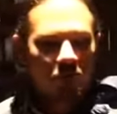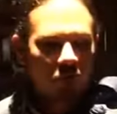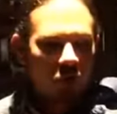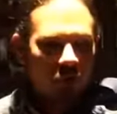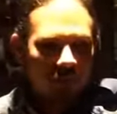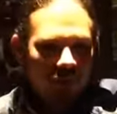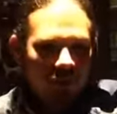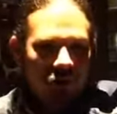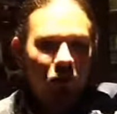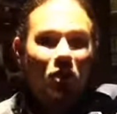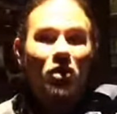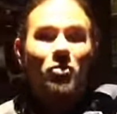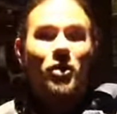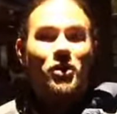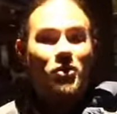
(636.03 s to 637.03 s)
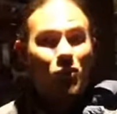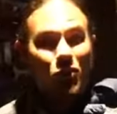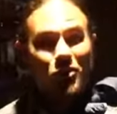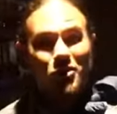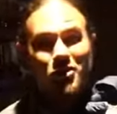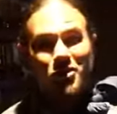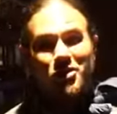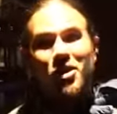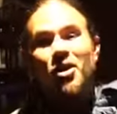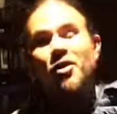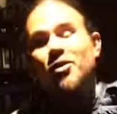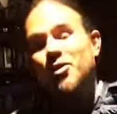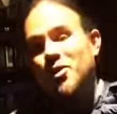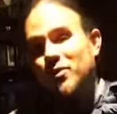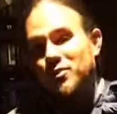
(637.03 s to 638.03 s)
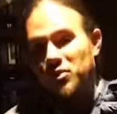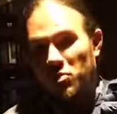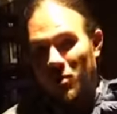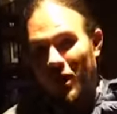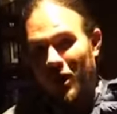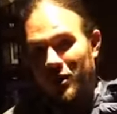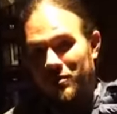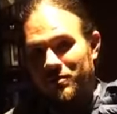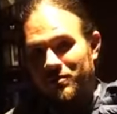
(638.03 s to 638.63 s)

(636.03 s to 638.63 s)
perhaps one of the best cordages known to man.